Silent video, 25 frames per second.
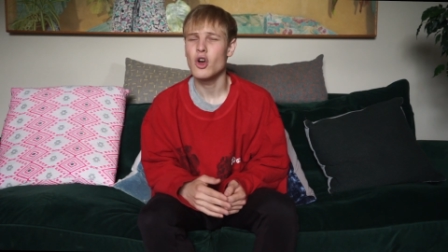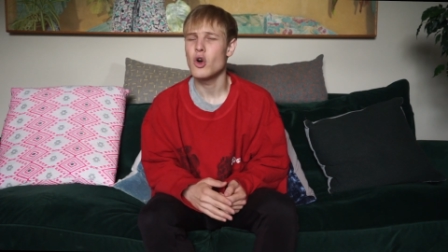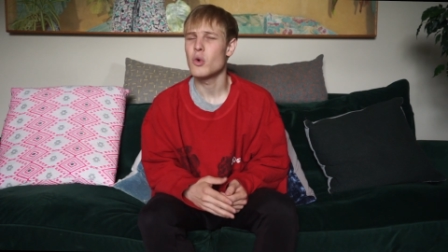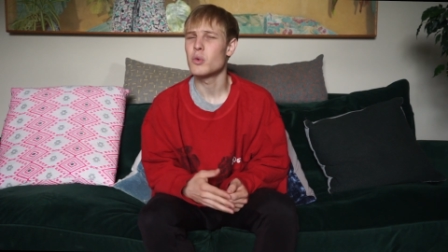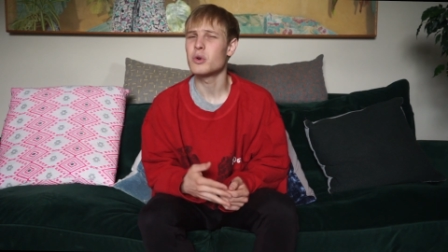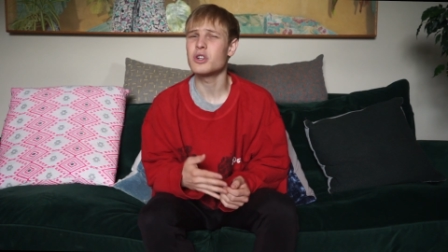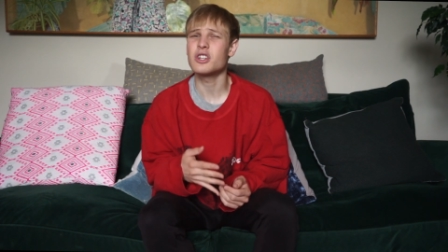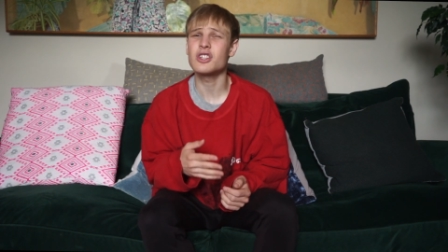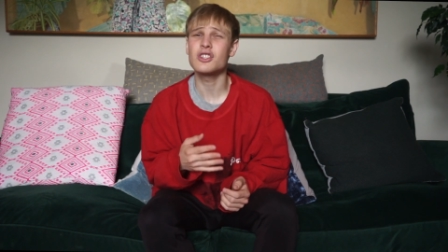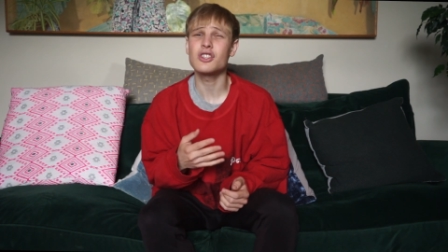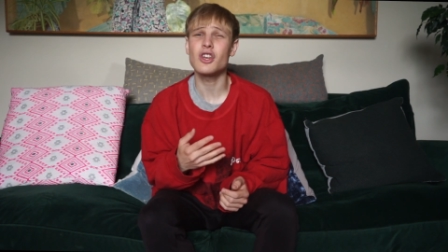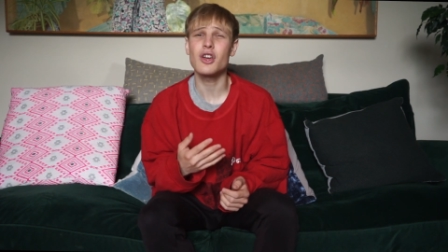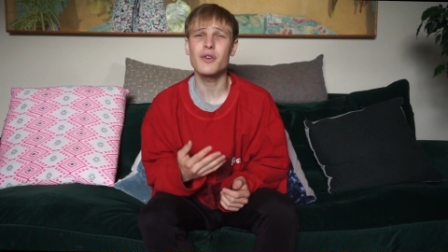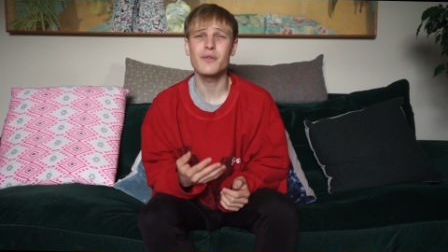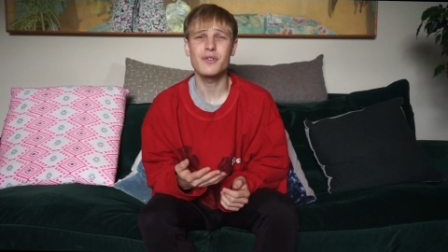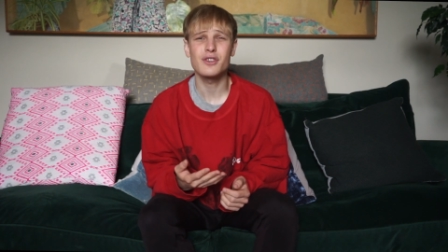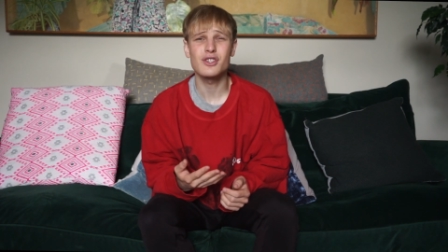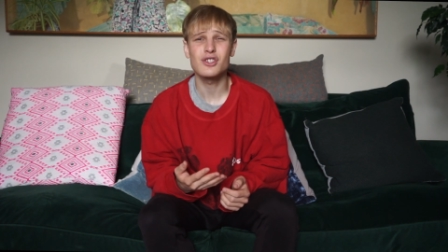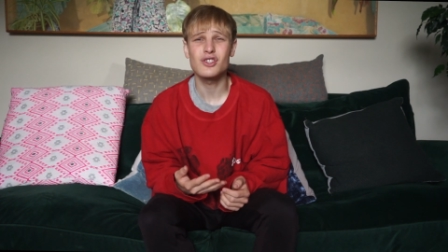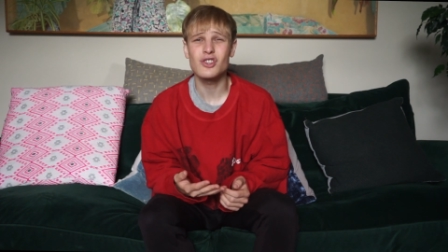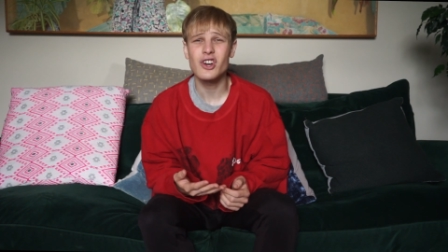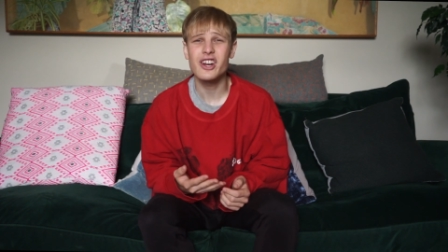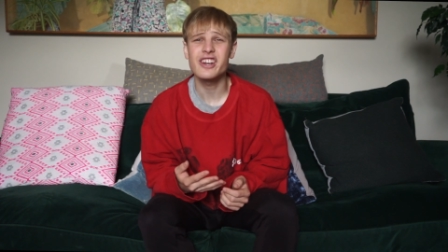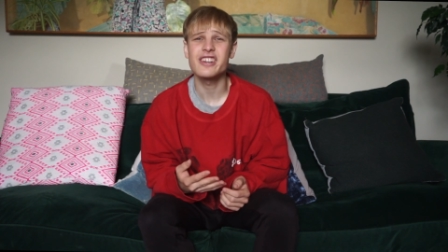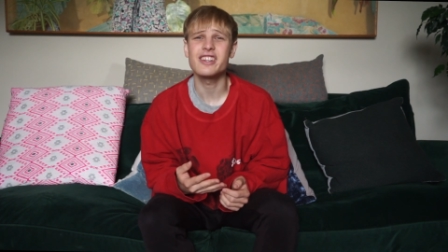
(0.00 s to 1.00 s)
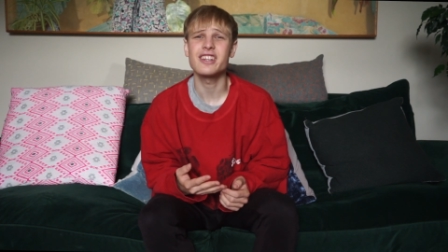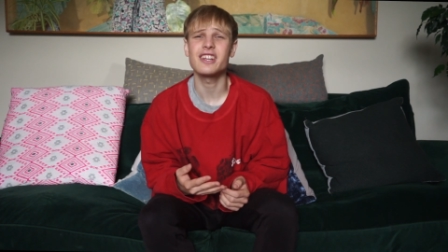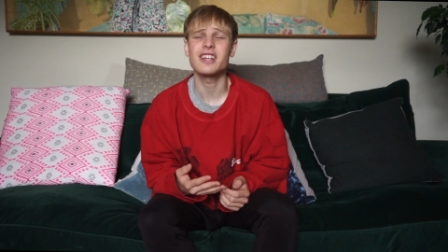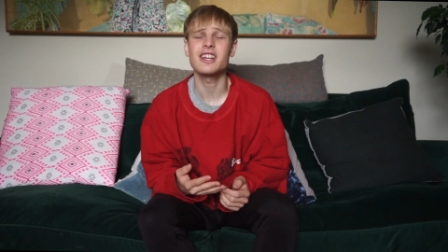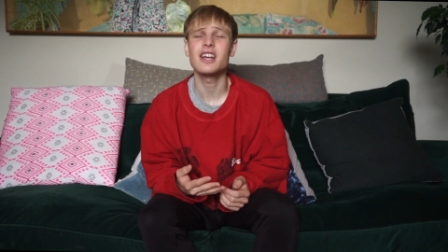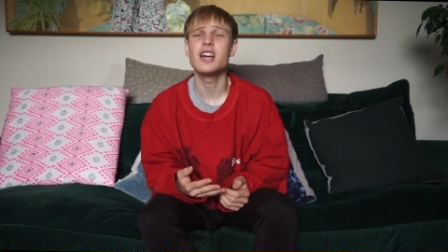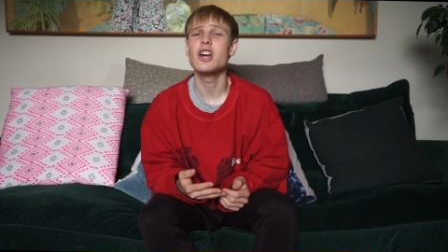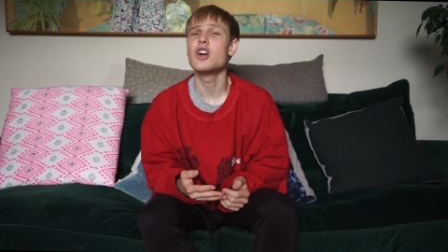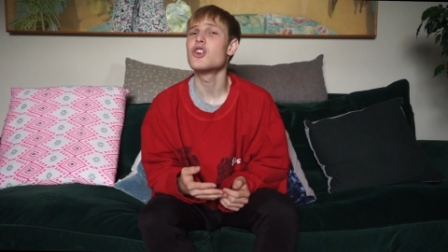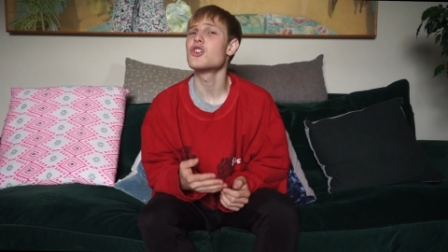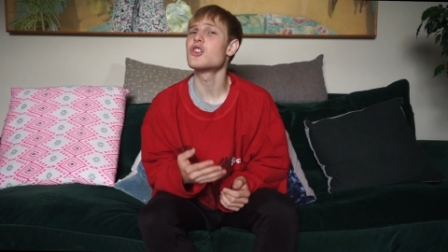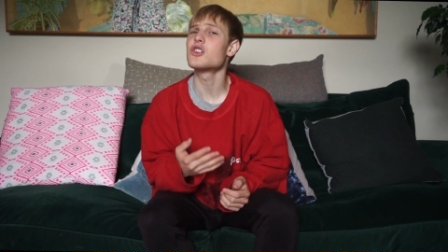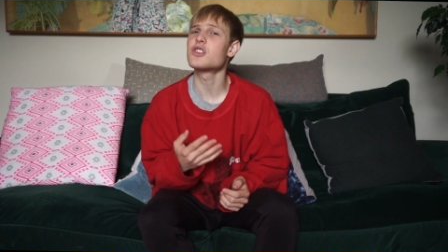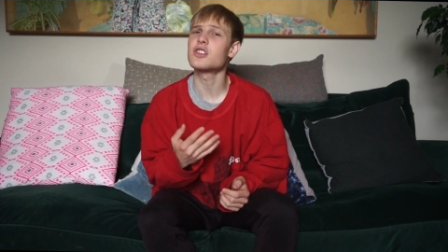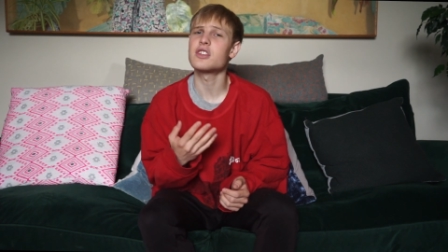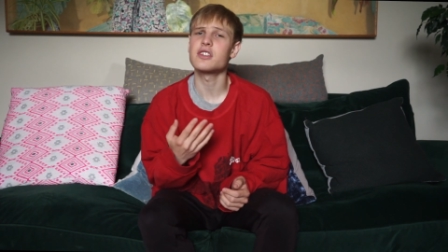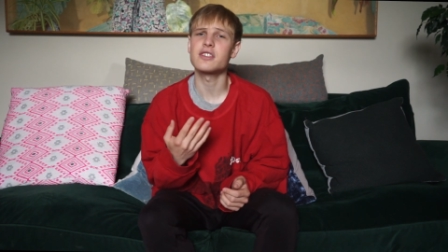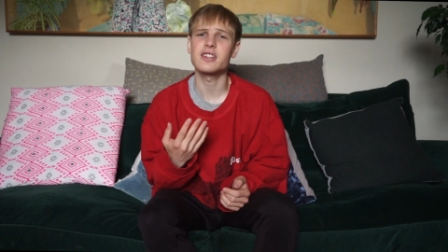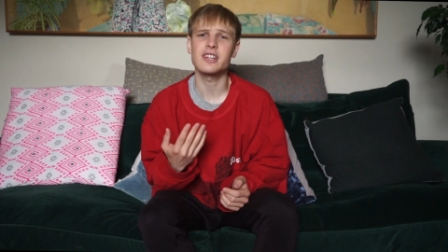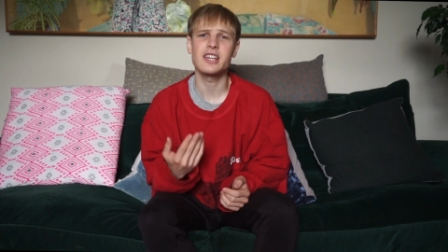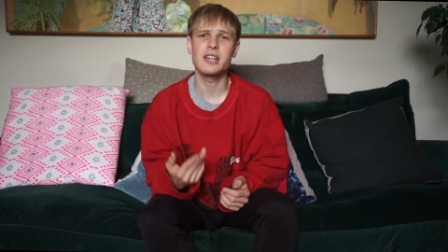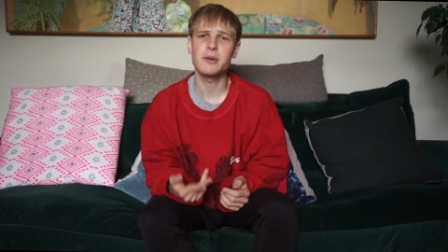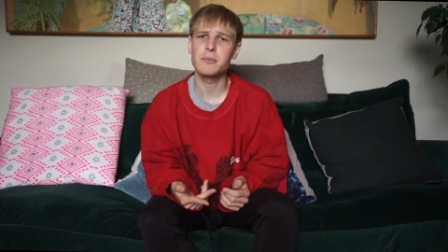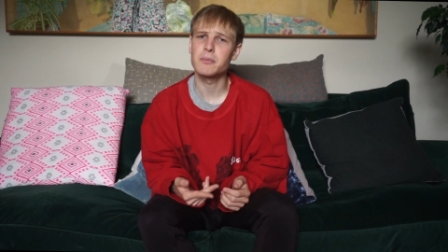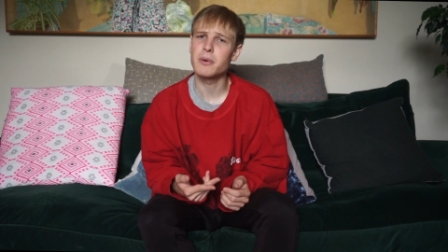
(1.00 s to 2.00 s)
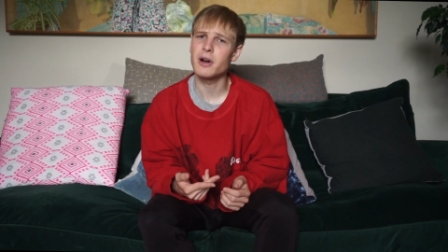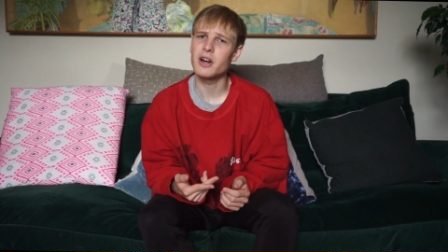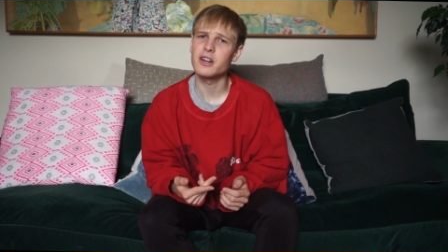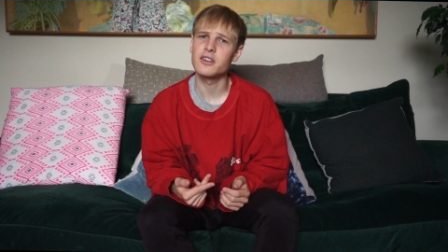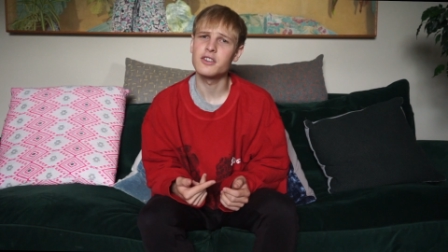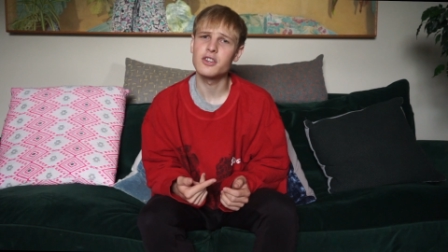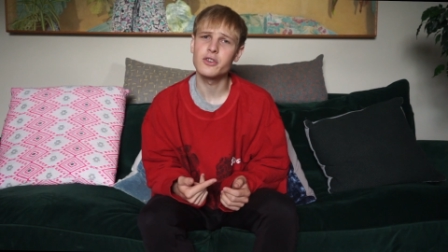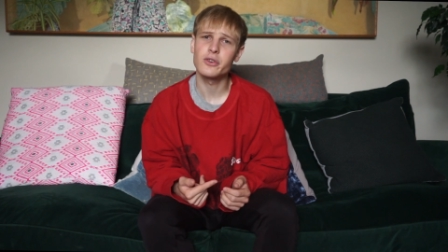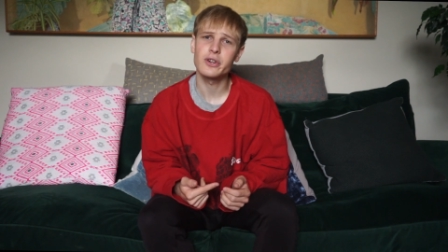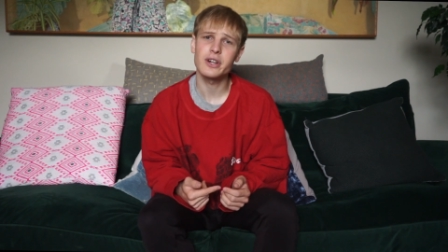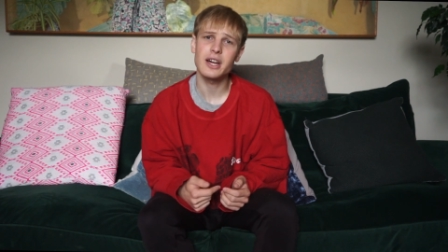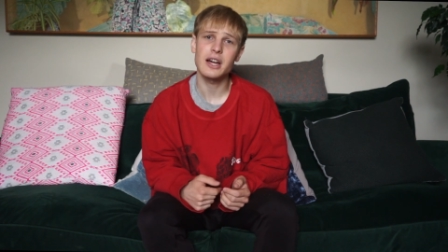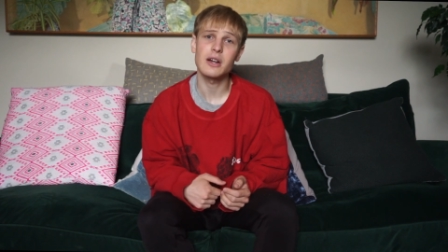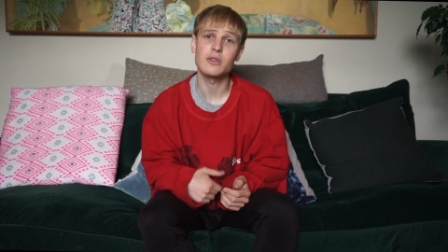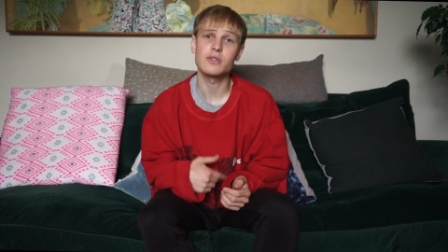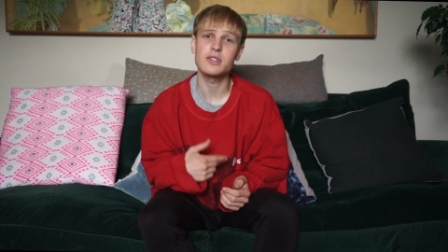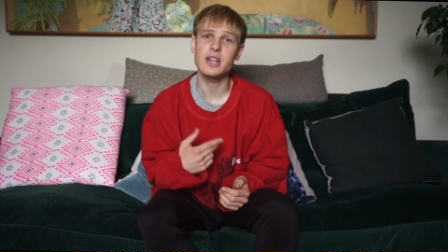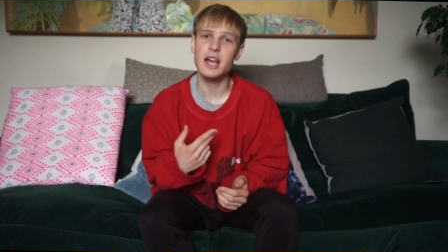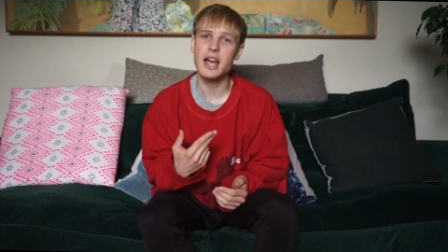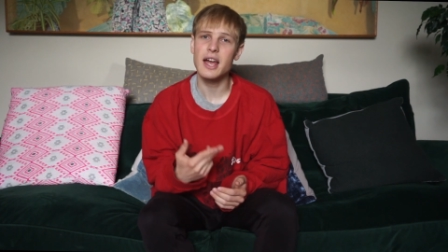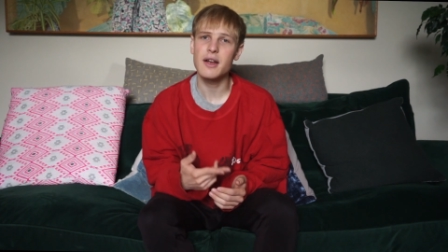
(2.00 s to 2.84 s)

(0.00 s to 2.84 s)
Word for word: which is so frustrating just because I keep buying new accounts